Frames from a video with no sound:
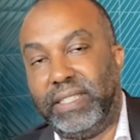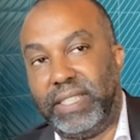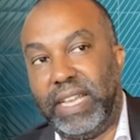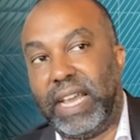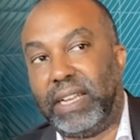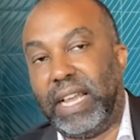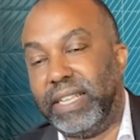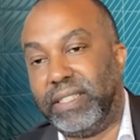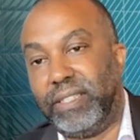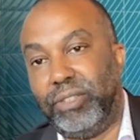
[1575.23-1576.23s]

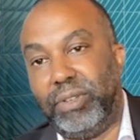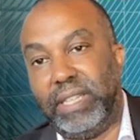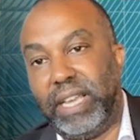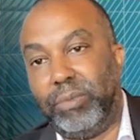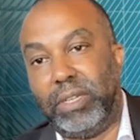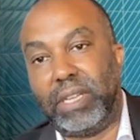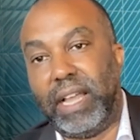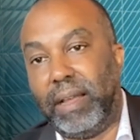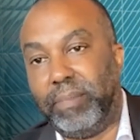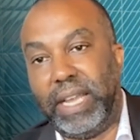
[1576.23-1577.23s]
Seattleites do, and they will
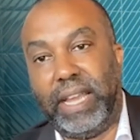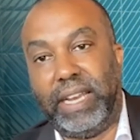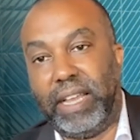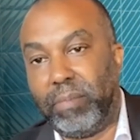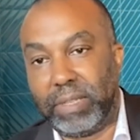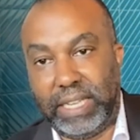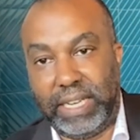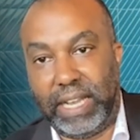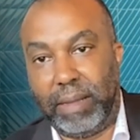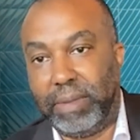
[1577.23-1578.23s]
come and help
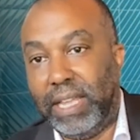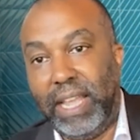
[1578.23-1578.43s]
clean up.